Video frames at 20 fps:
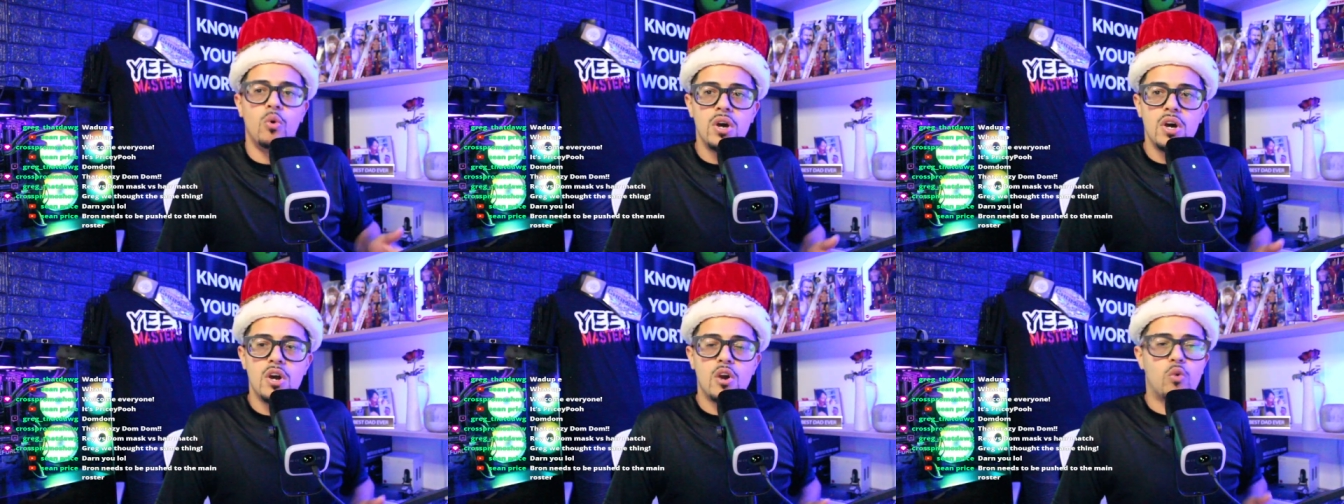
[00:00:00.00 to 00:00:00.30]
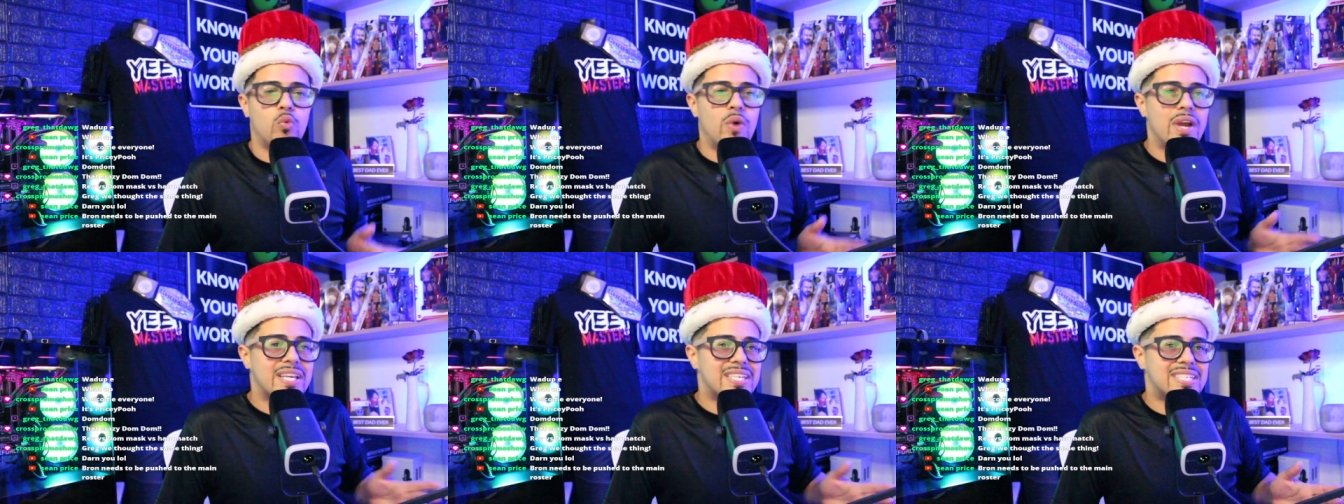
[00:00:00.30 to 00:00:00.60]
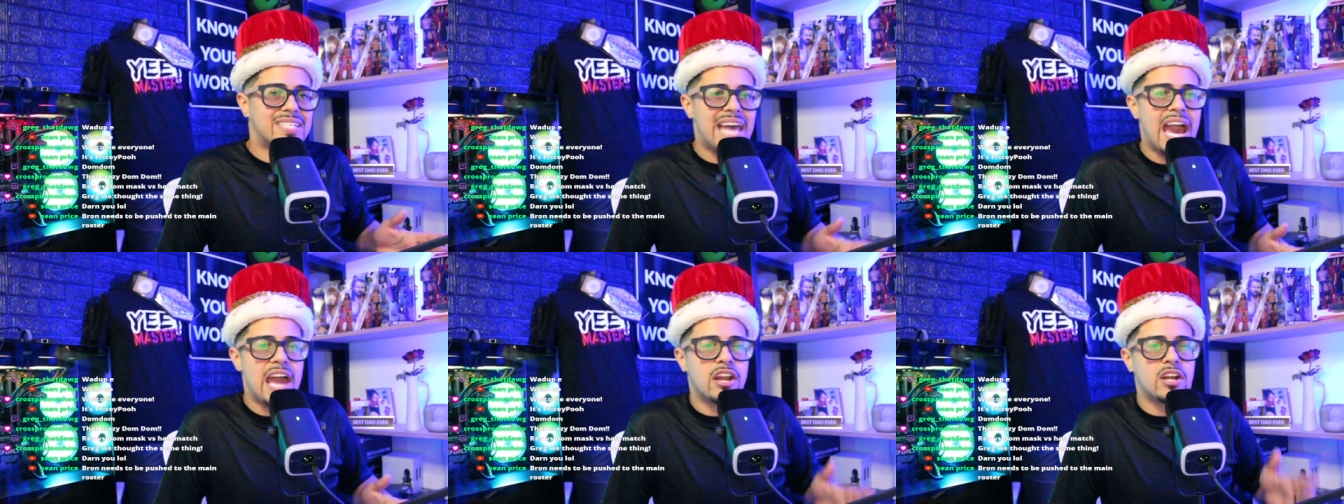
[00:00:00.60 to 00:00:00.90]
Rick
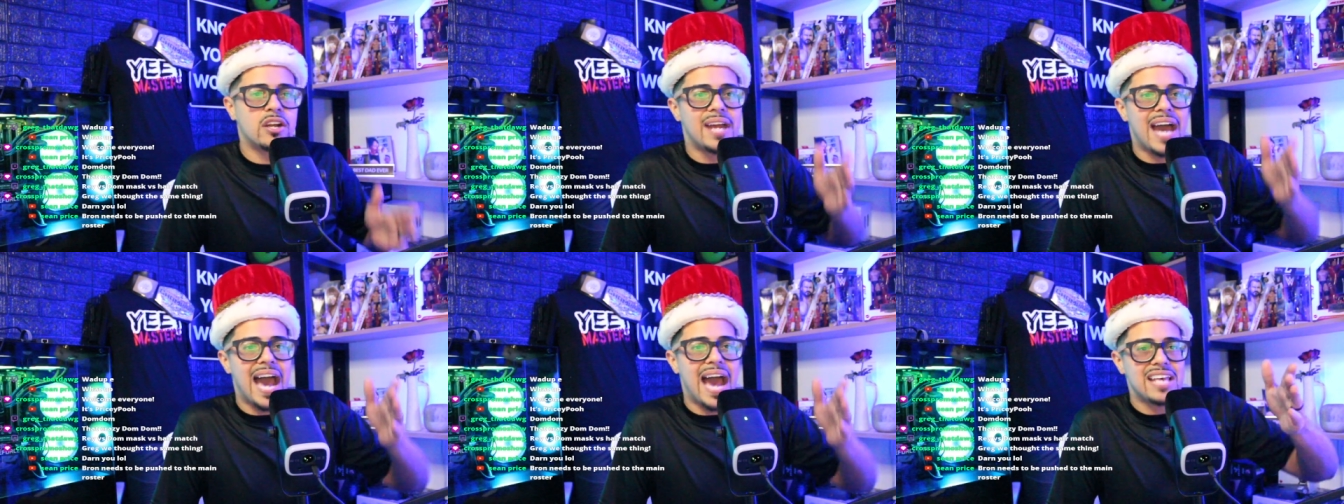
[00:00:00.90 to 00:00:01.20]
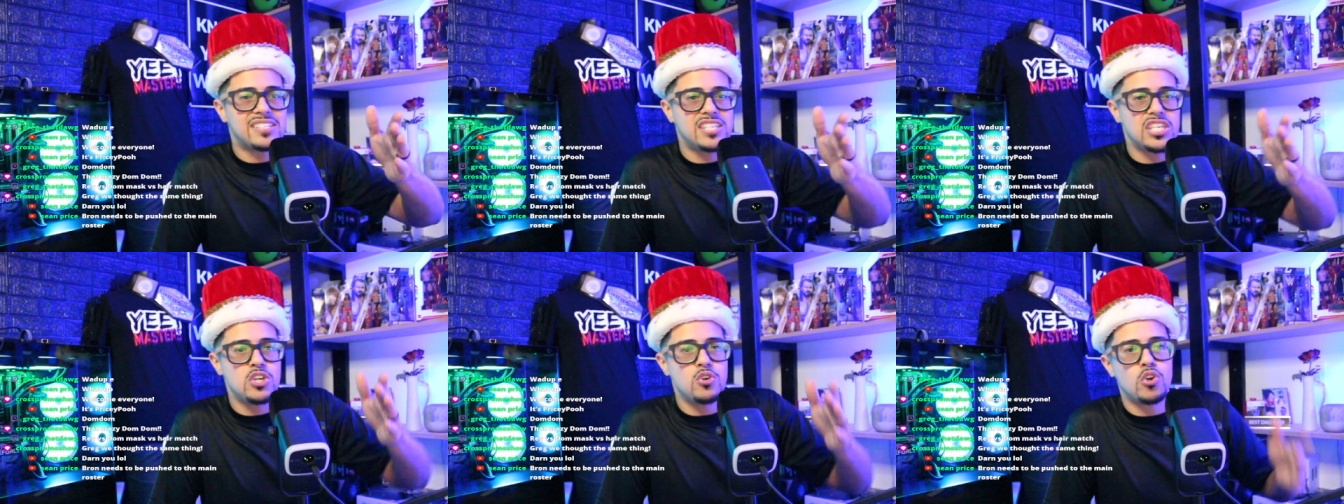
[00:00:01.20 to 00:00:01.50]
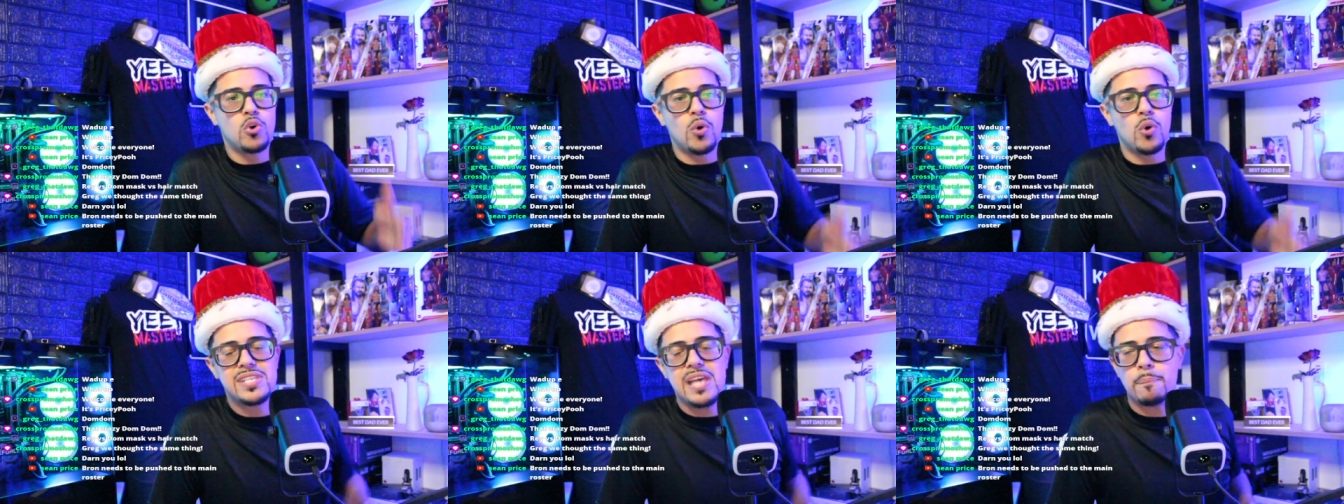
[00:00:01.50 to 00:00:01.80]
Steiner, I see you,
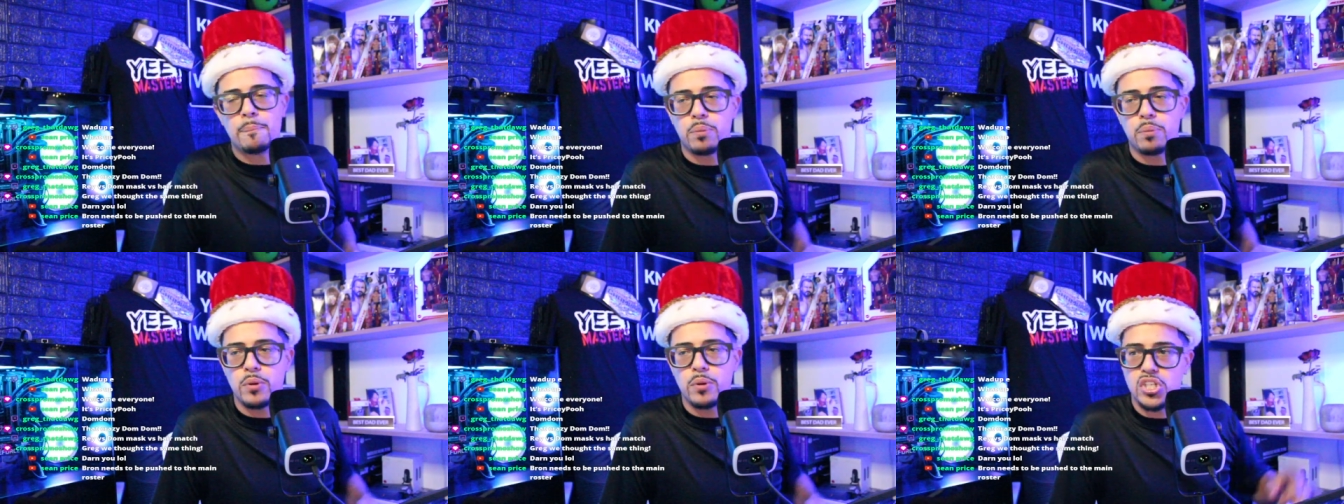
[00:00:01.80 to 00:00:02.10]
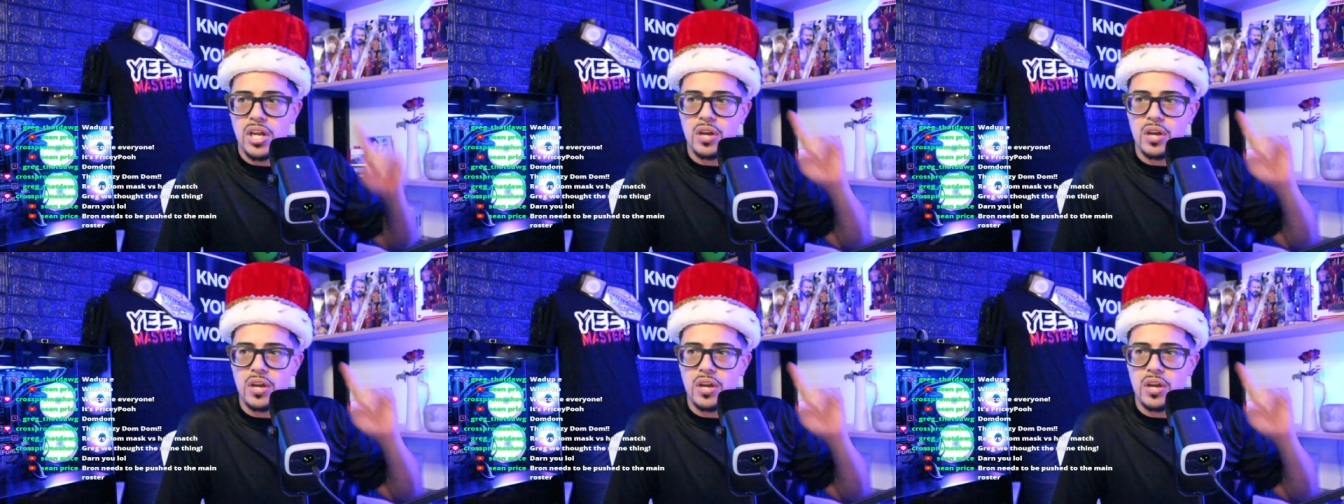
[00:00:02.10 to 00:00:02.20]
Noise. I appreciate it.